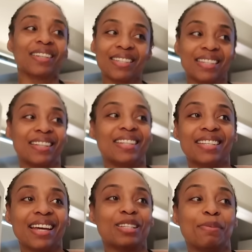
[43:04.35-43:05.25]
Listen, these
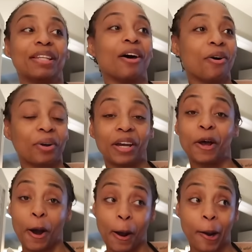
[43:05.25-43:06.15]
days be long and
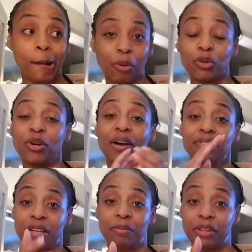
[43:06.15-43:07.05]
hard, but when you have
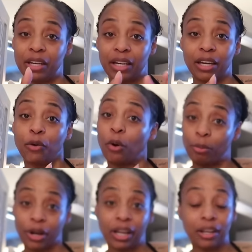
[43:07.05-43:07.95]
something
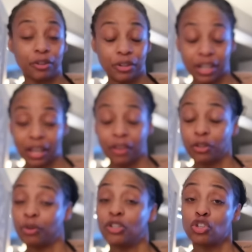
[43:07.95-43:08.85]
incorporated in your day that
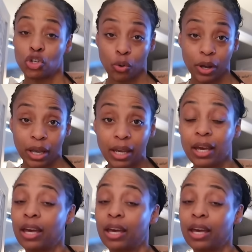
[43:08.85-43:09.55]
you enjoy,